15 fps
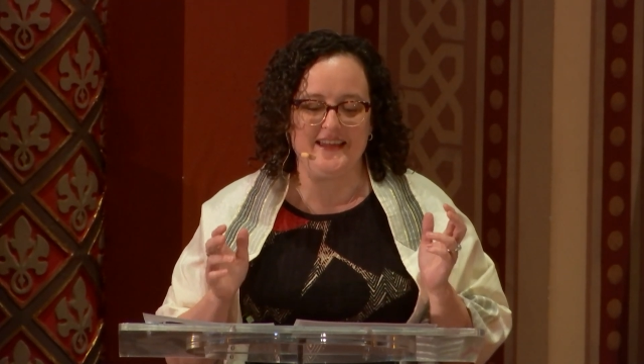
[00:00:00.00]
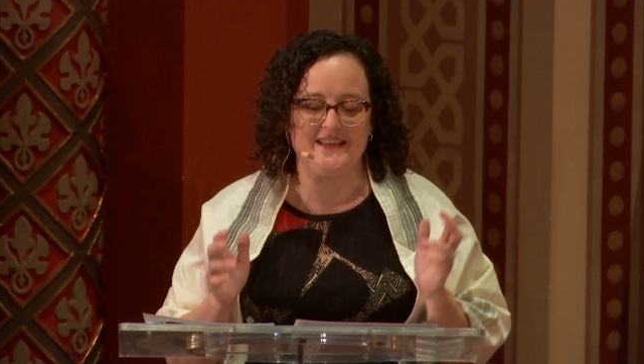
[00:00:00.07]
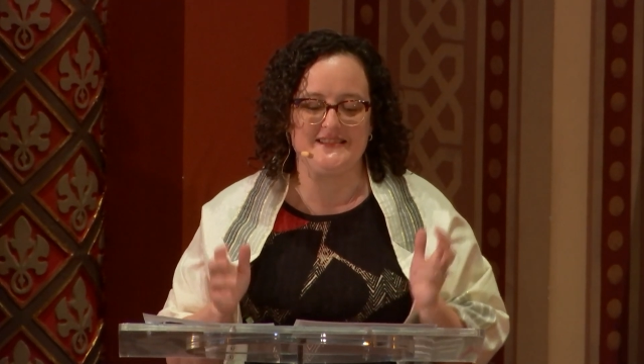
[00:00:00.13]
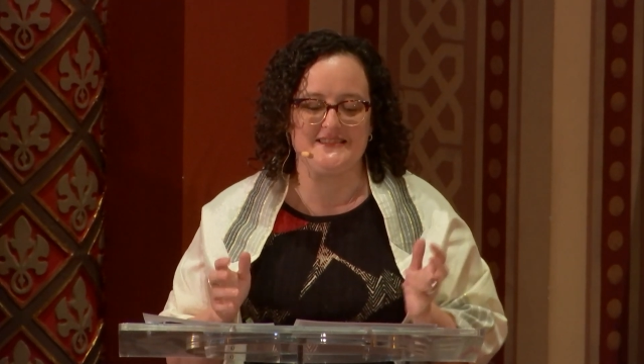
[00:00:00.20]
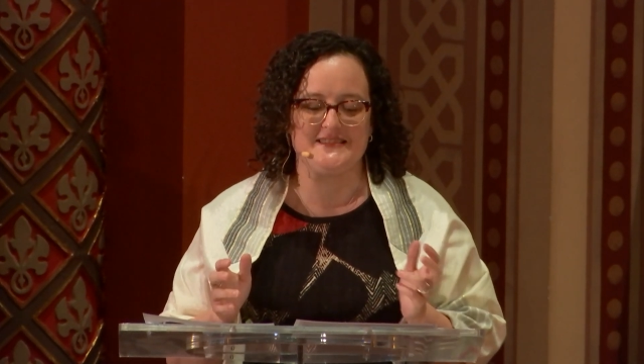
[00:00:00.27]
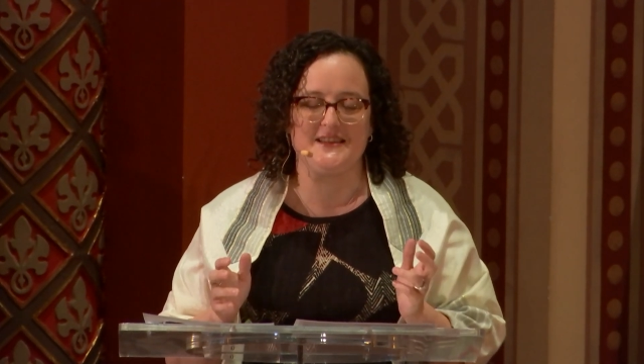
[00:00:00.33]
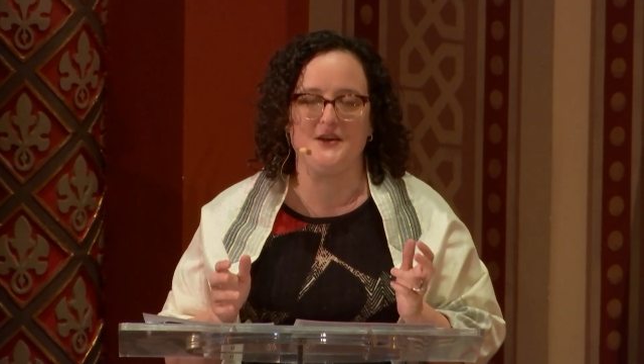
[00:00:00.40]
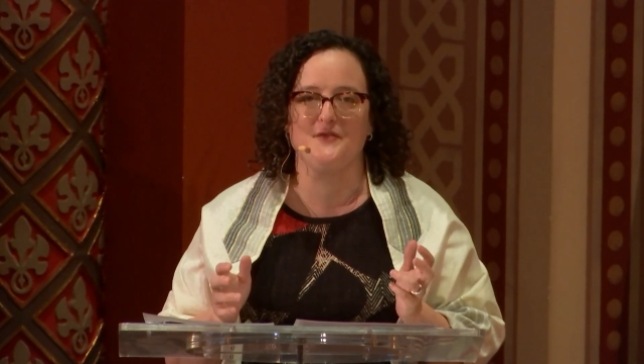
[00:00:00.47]

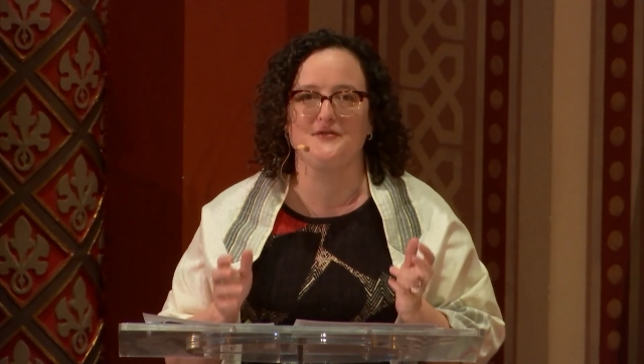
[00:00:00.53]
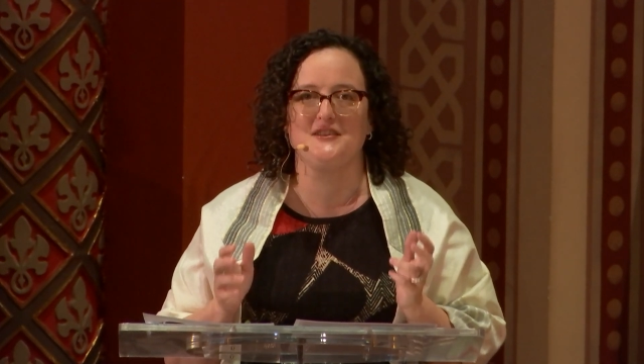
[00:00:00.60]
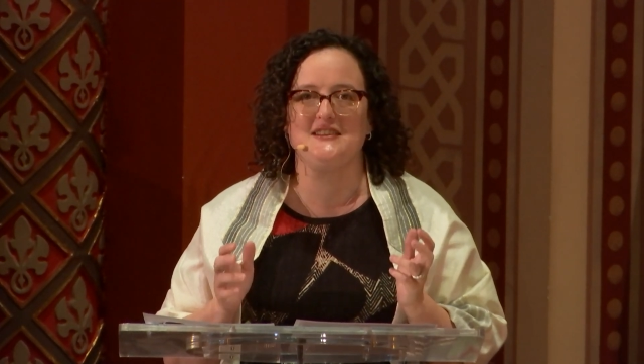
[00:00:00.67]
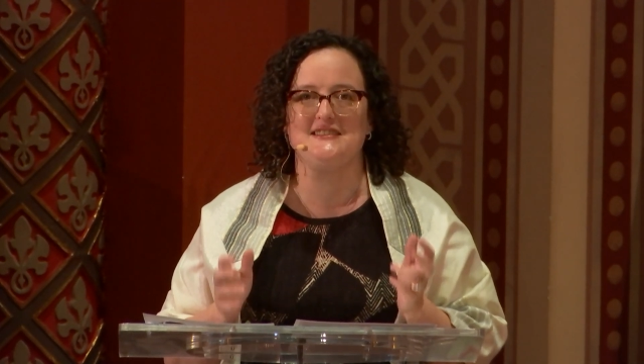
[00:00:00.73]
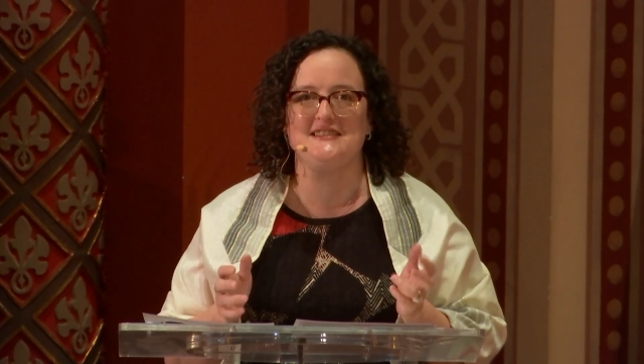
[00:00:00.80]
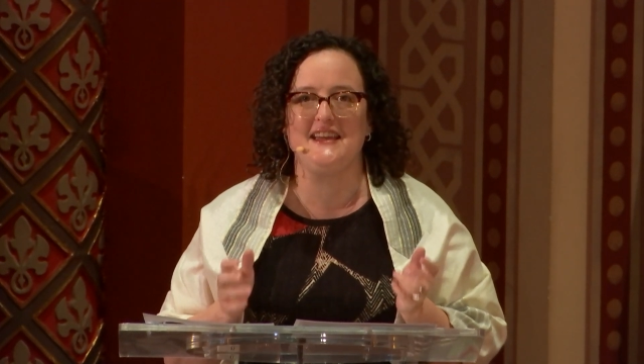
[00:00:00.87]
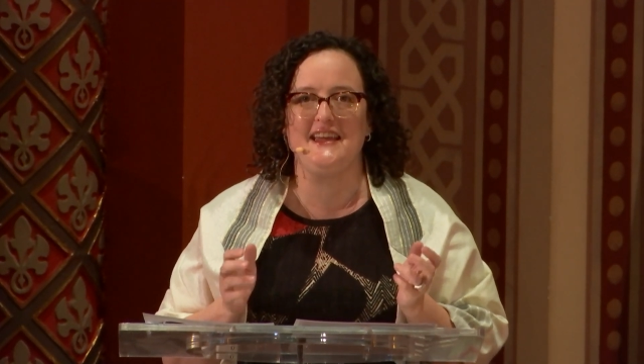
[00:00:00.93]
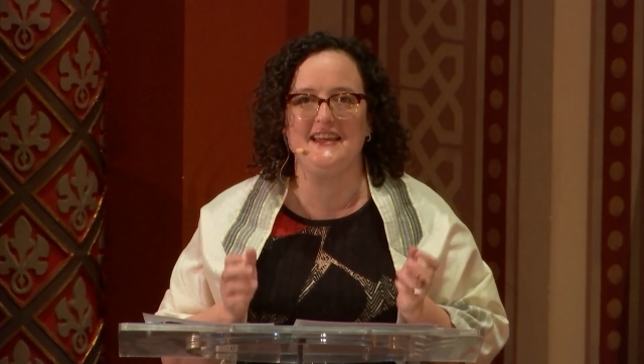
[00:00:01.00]
itself
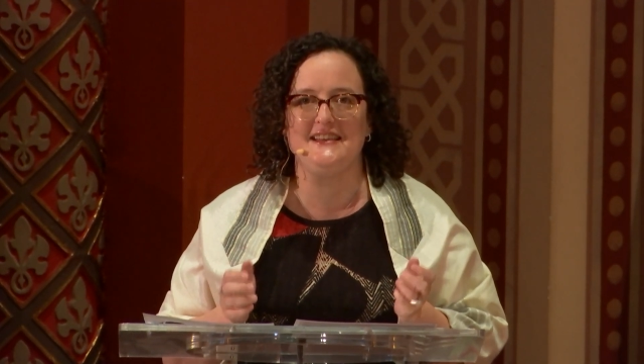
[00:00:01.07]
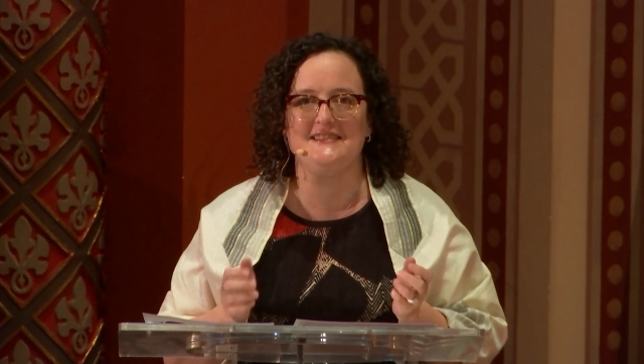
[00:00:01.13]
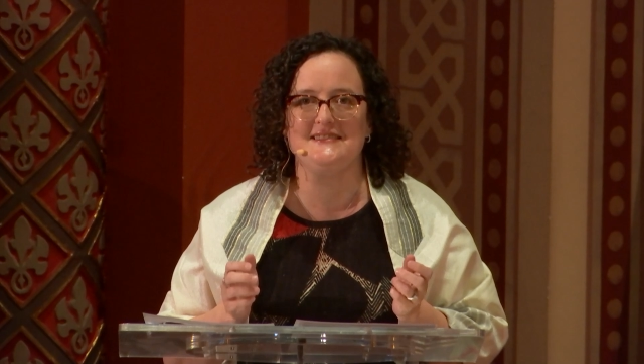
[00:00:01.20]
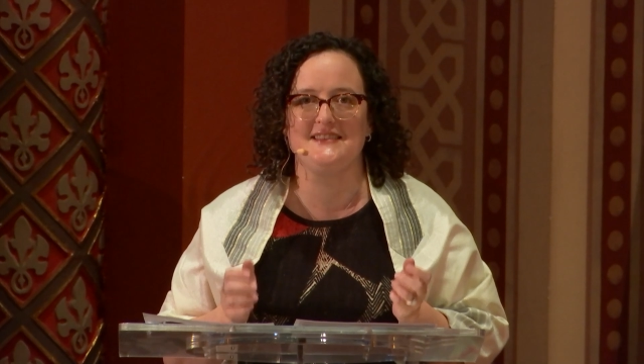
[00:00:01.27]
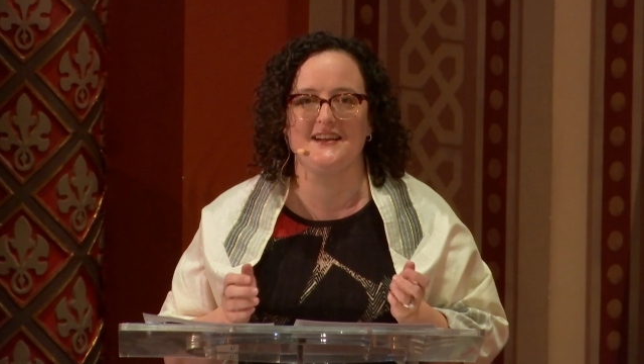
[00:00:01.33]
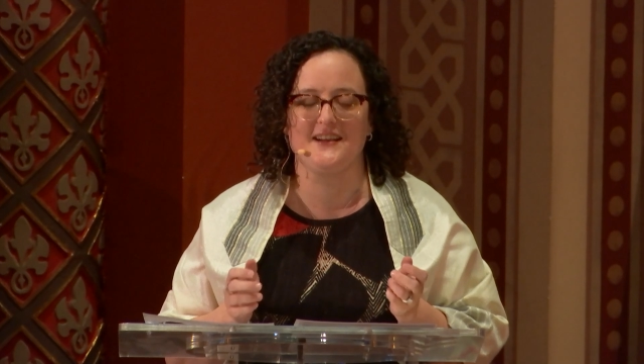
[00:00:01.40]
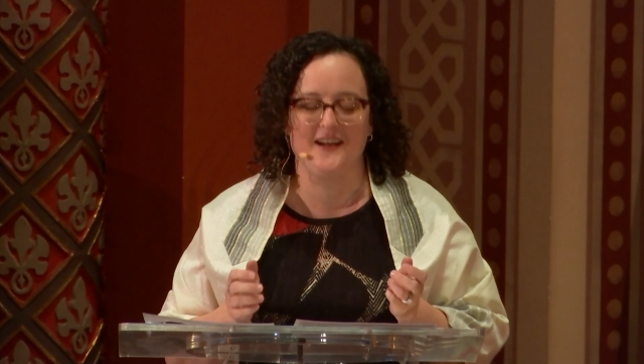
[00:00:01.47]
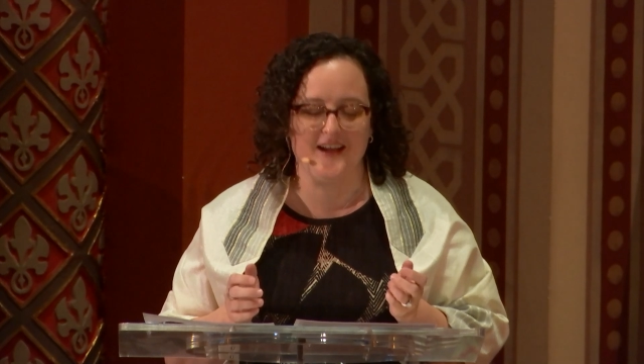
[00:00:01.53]
contains
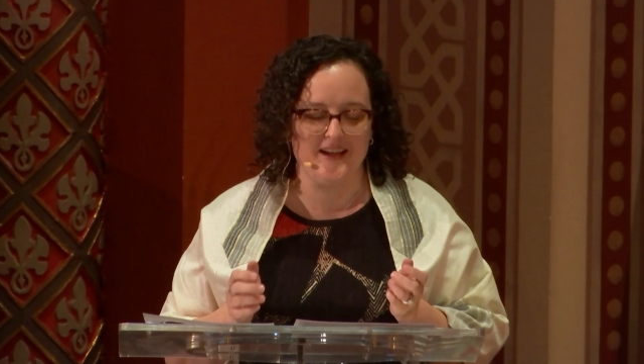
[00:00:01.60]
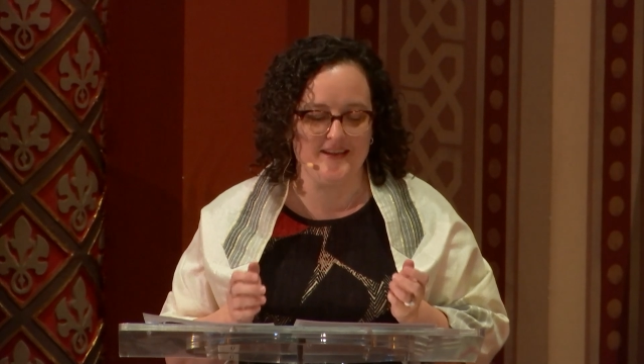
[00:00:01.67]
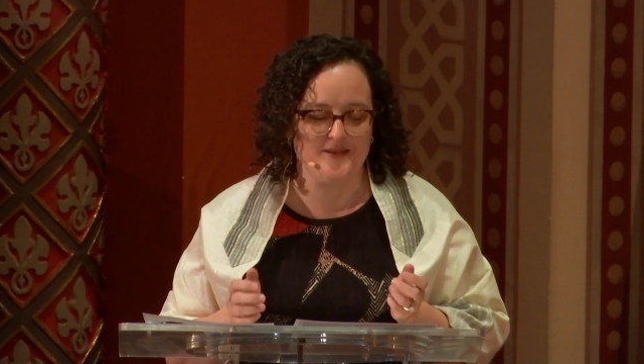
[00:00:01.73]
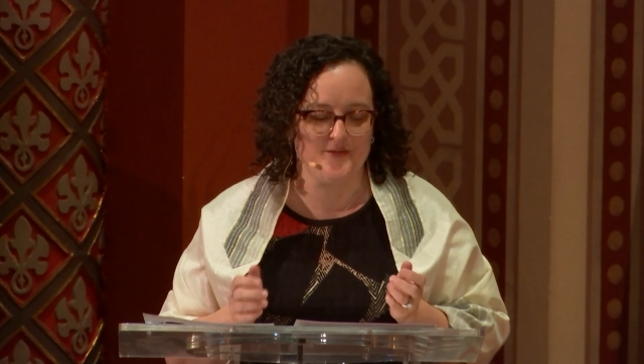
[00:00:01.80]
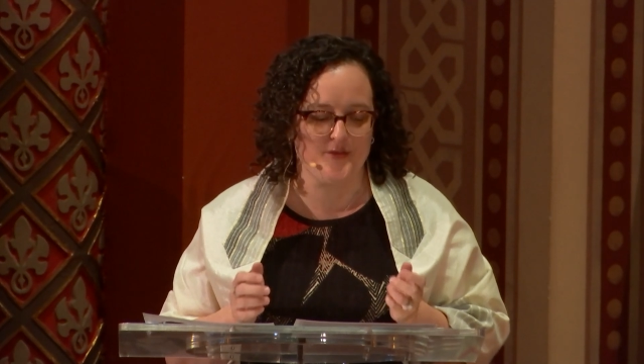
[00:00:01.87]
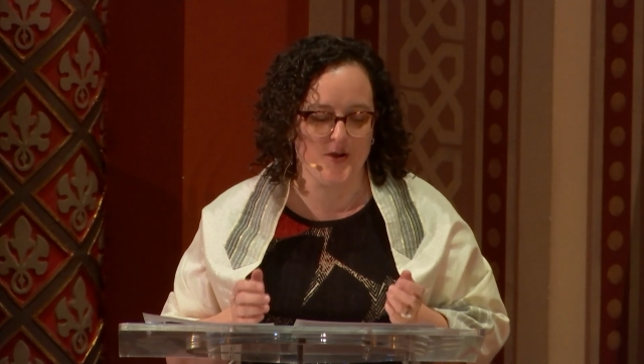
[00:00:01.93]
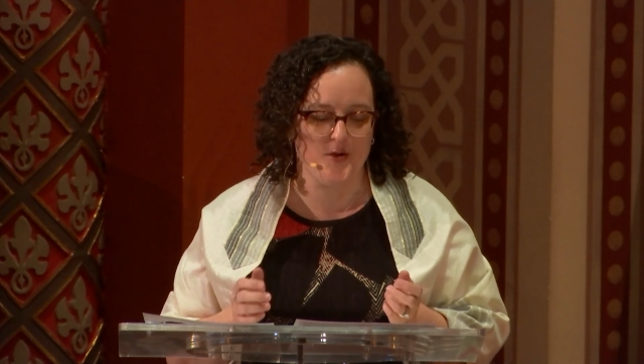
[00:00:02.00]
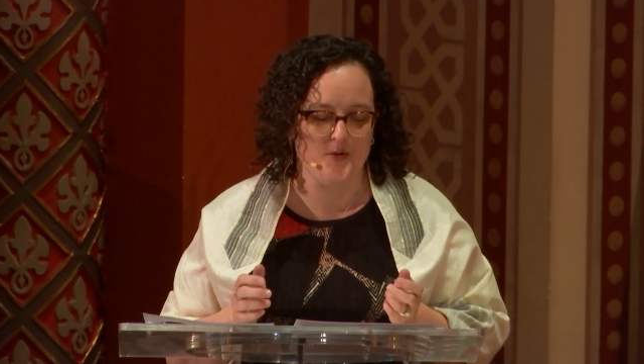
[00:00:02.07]
a kind
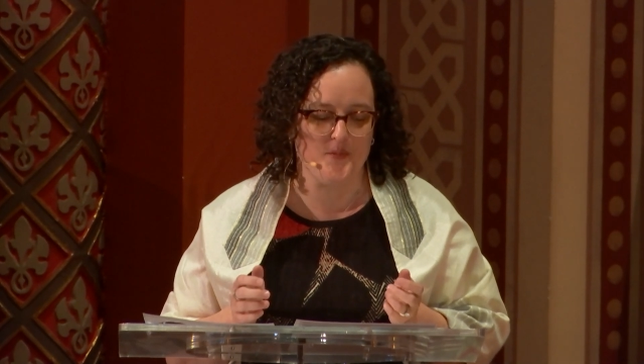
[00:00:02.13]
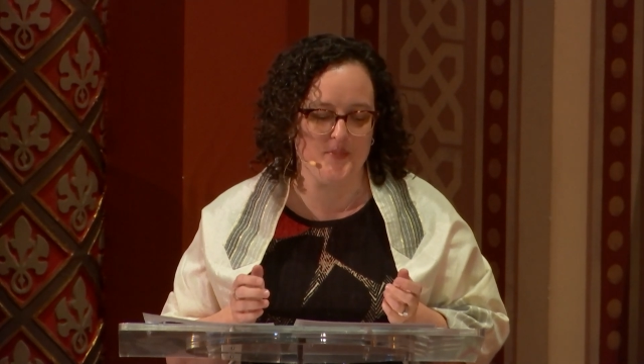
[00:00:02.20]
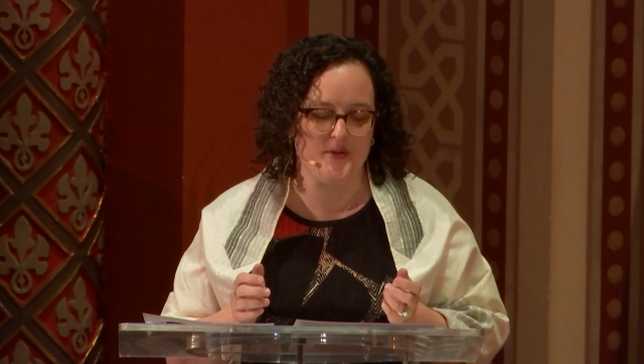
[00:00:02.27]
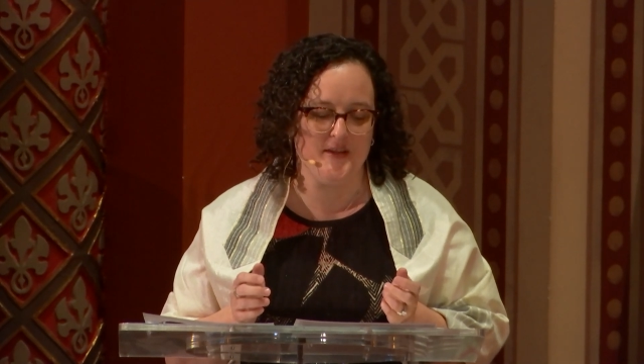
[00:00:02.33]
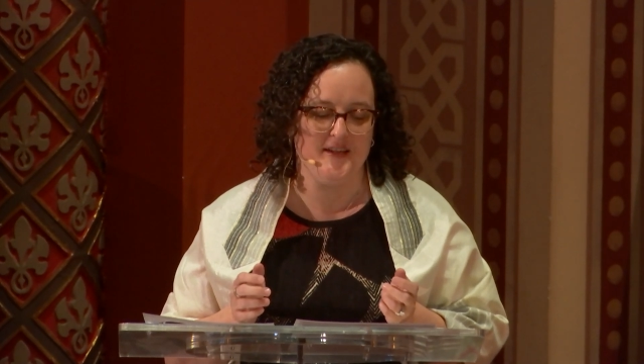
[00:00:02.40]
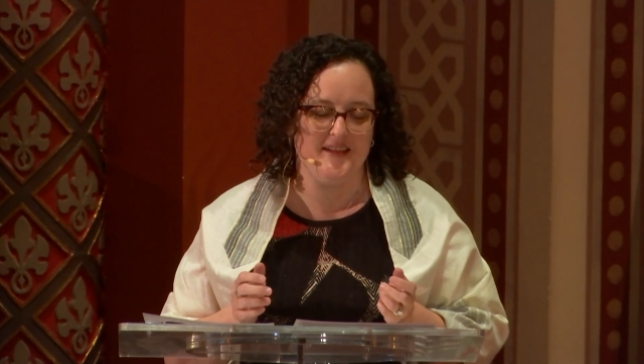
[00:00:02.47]
of hope